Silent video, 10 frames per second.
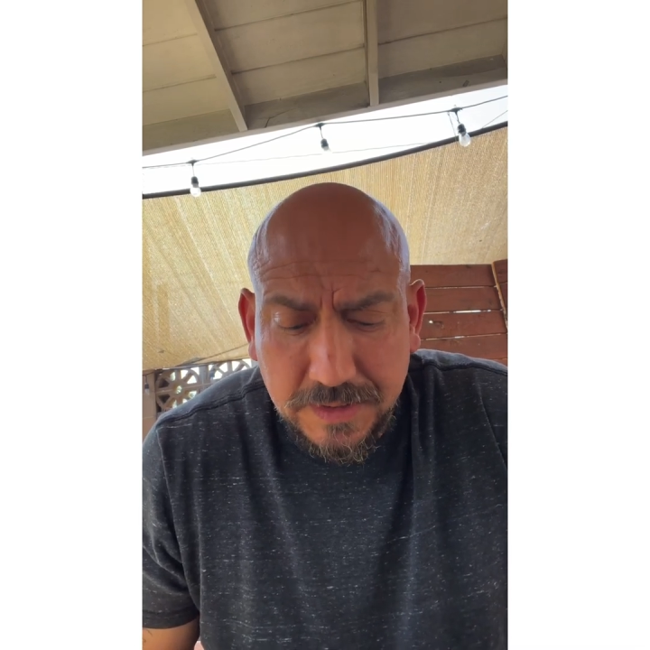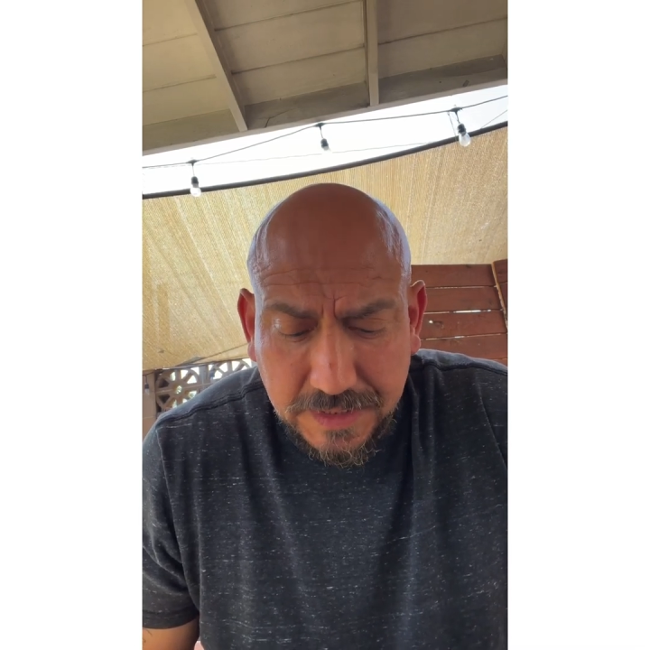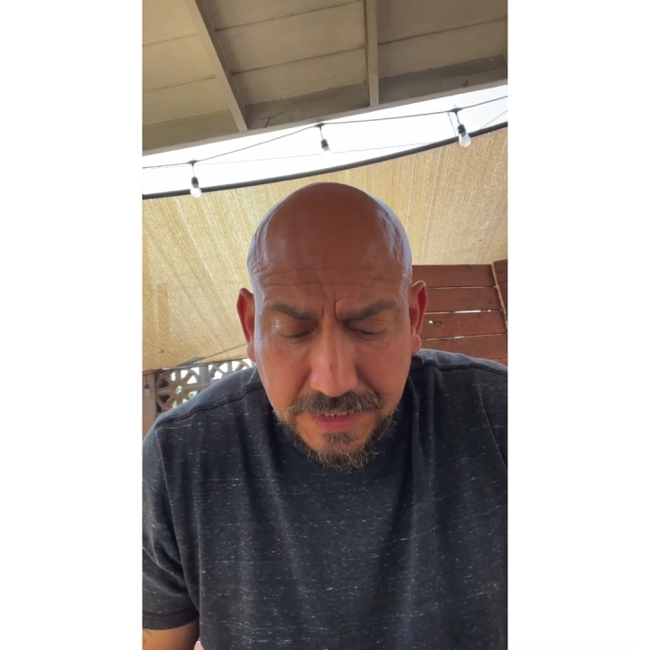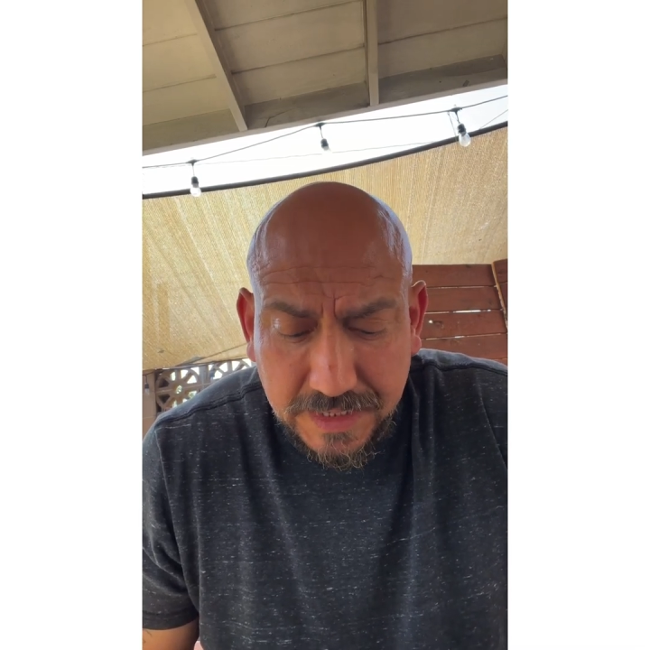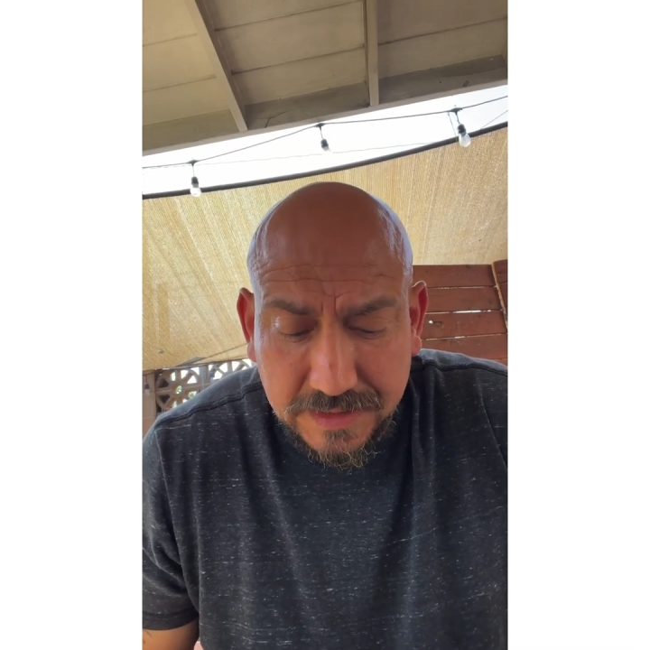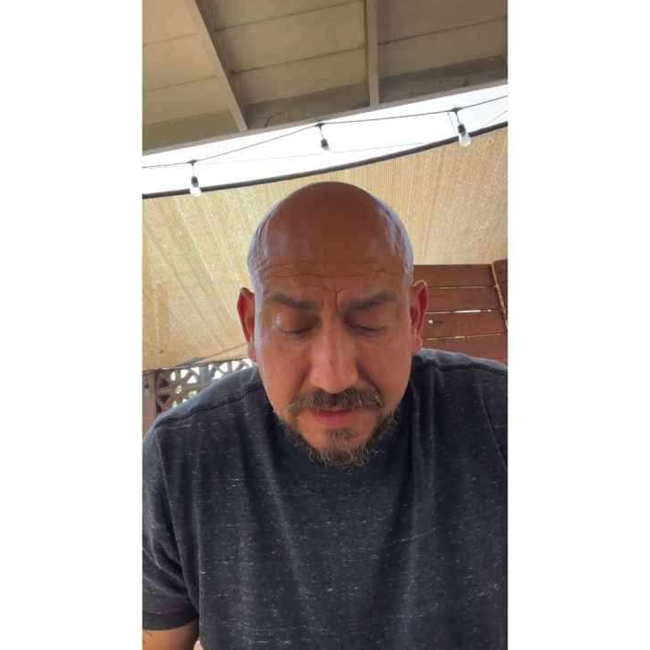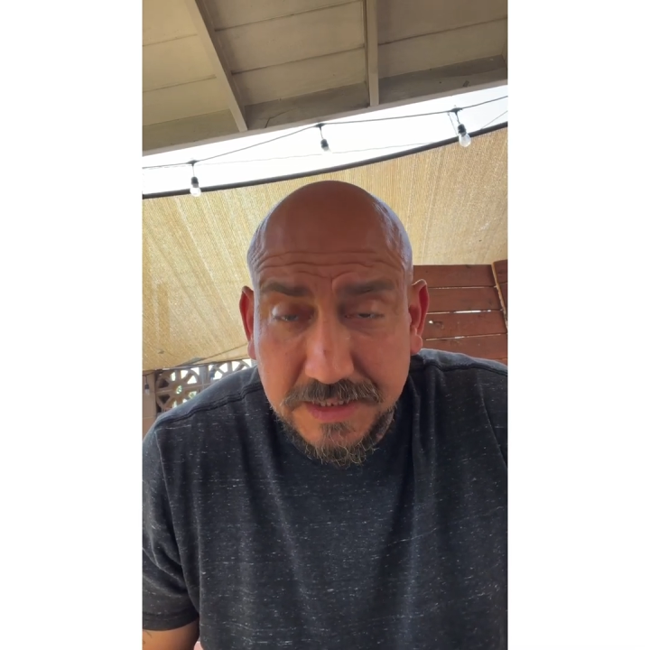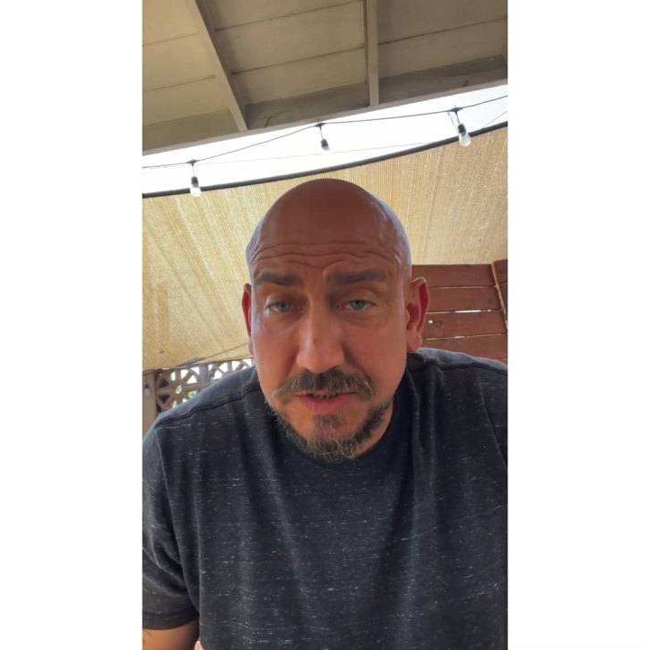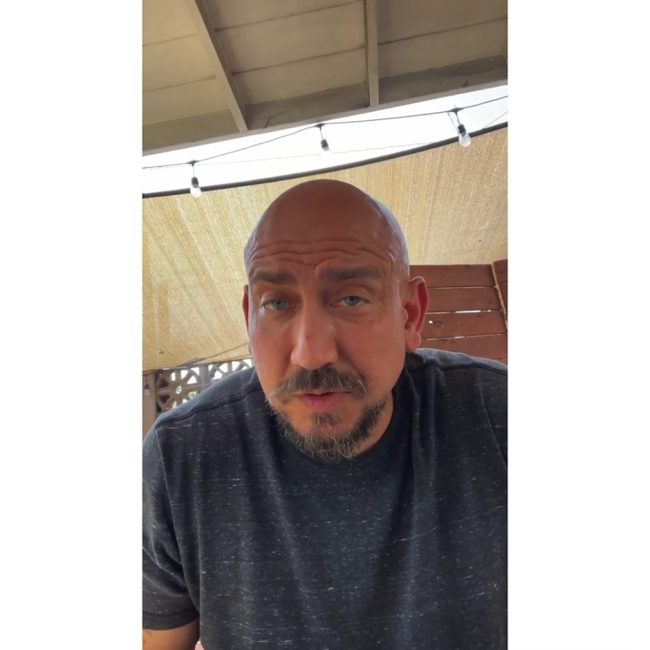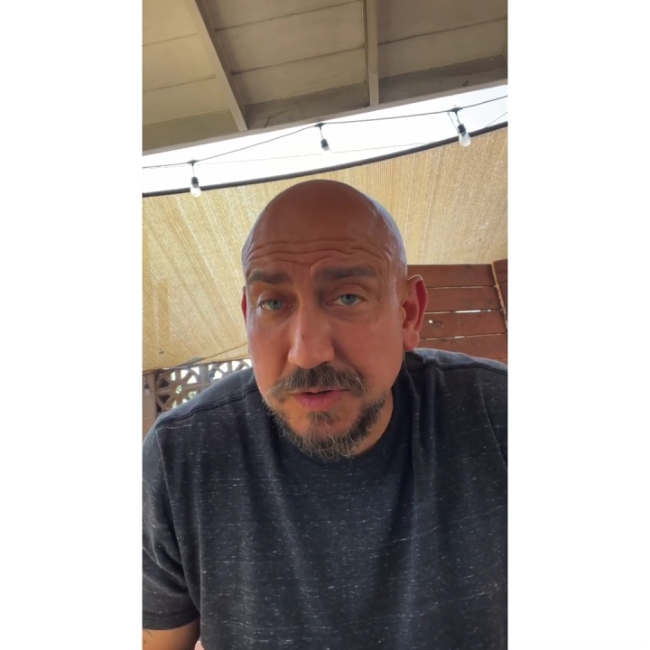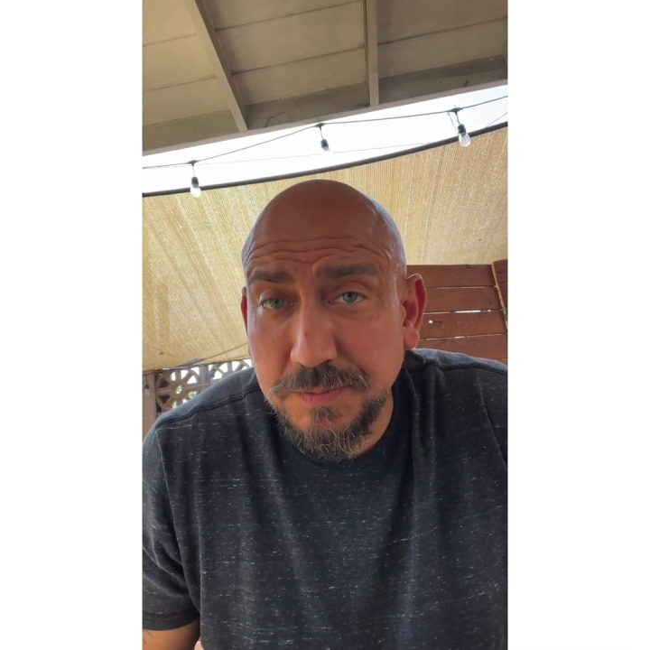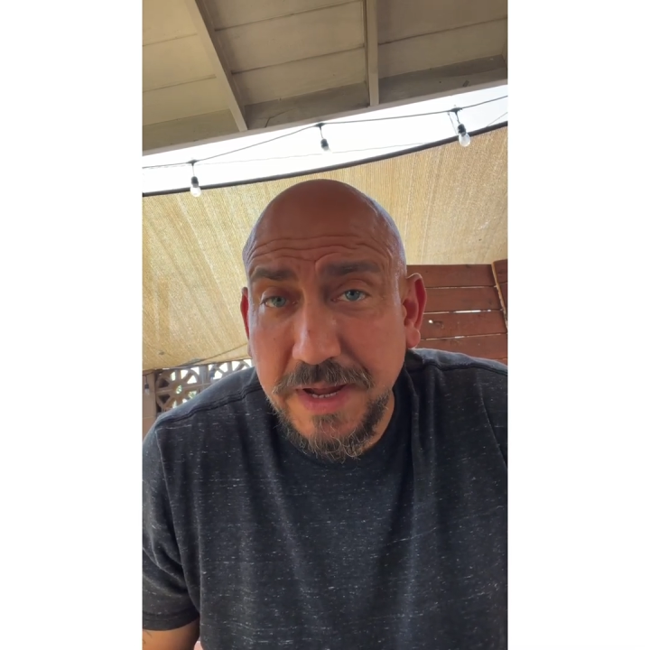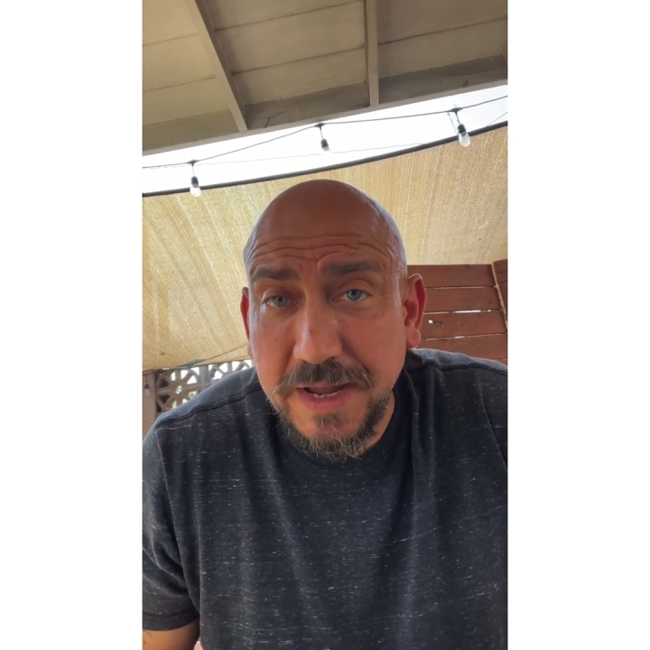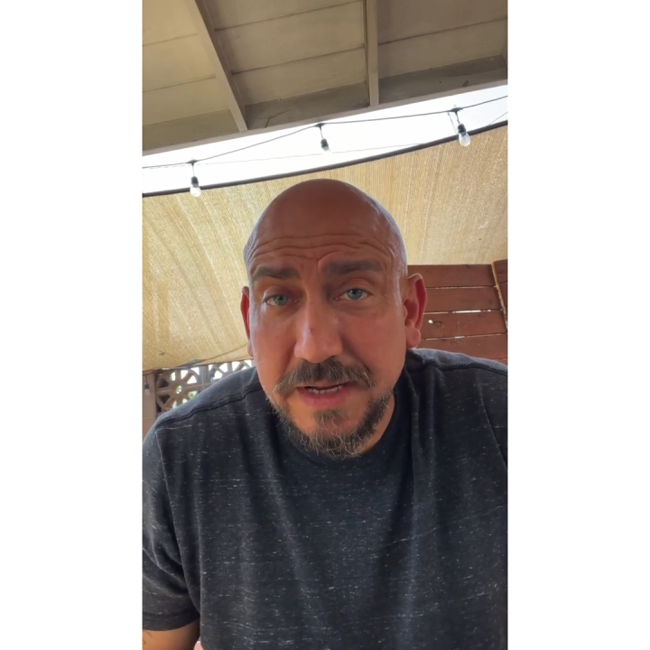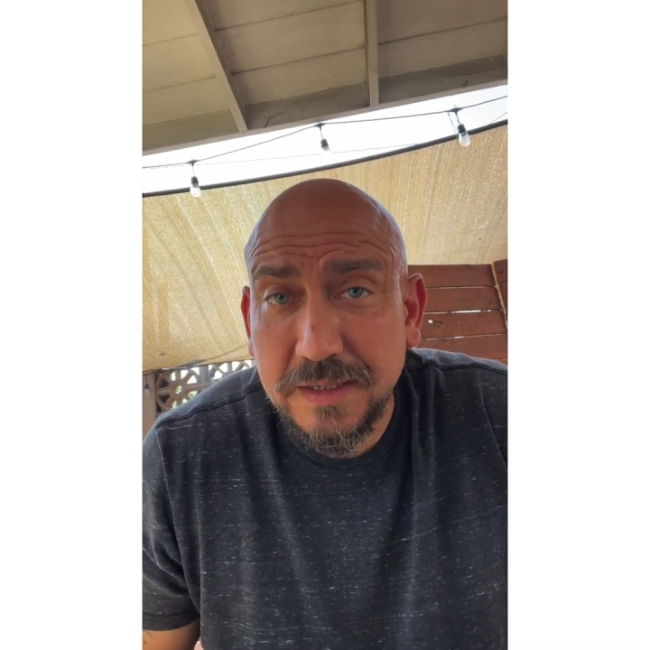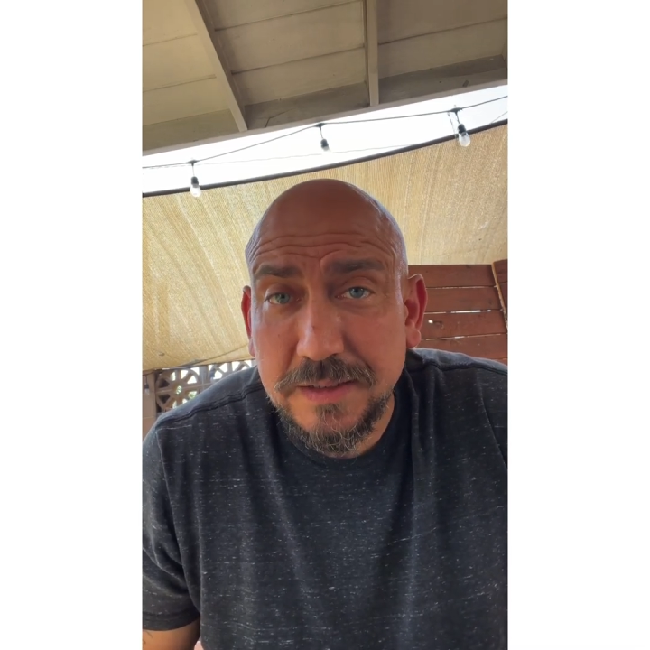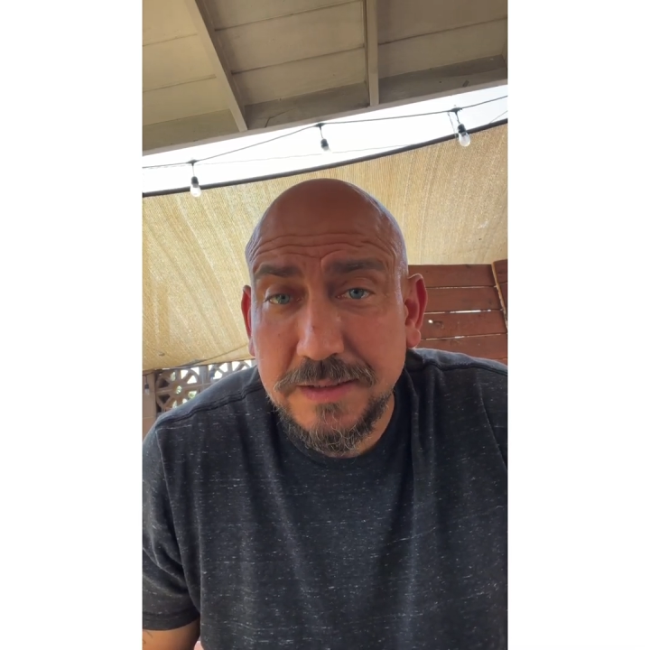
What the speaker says: And this goes back